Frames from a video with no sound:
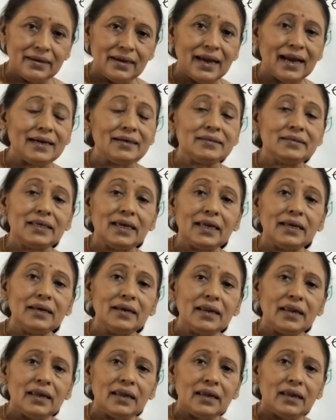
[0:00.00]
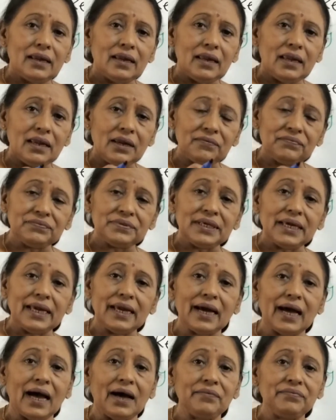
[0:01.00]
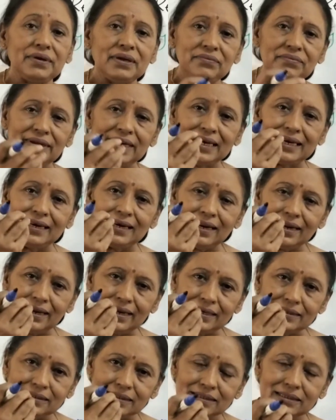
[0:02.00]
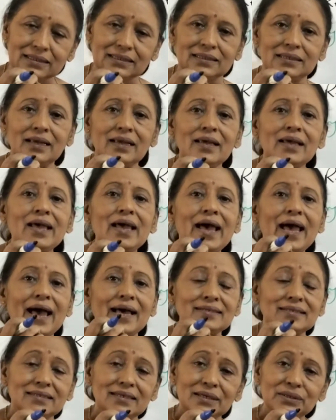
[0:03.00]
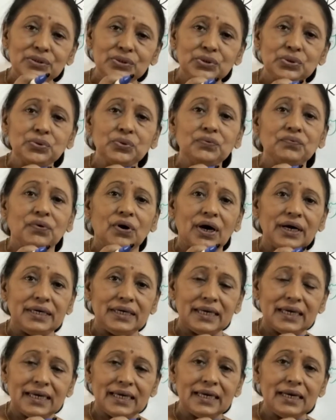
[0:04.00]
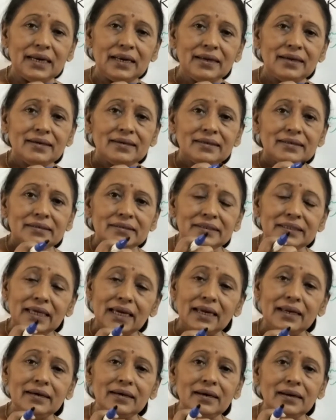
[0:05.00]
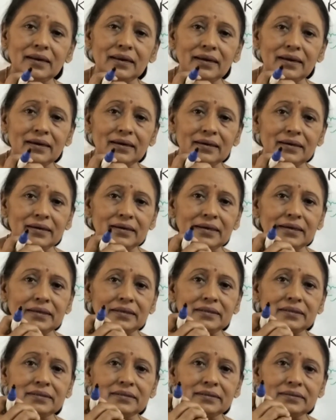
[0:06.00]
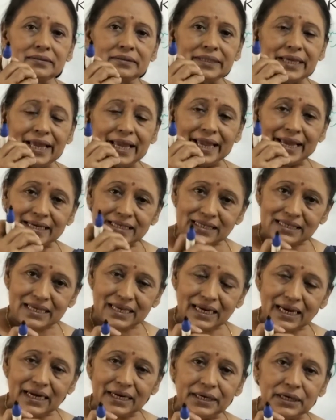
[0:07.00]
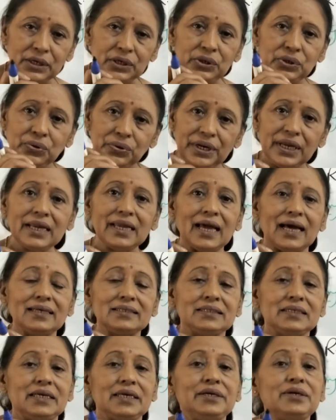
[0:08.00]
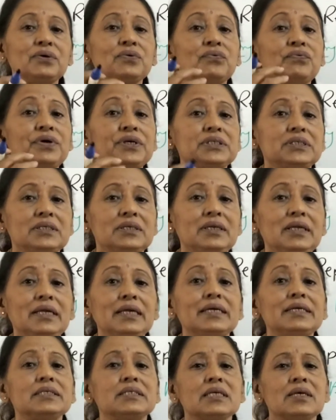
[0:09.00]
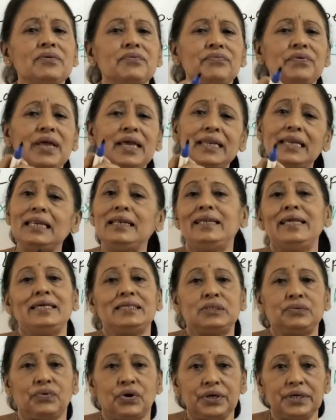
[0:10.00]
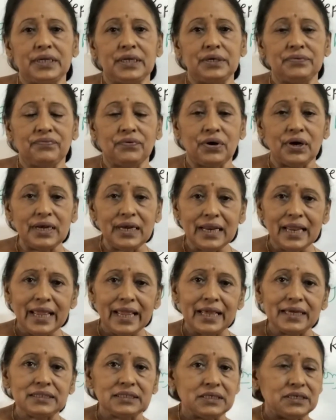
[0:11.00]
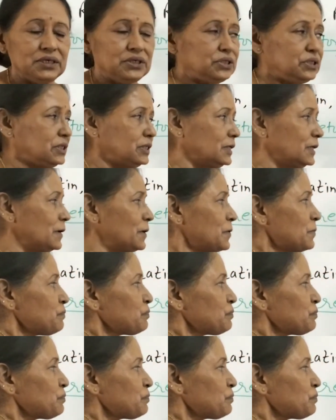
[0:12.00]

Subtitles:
And then if they have even less access to water, then they excrete uric acid, which needs very less water for excretion.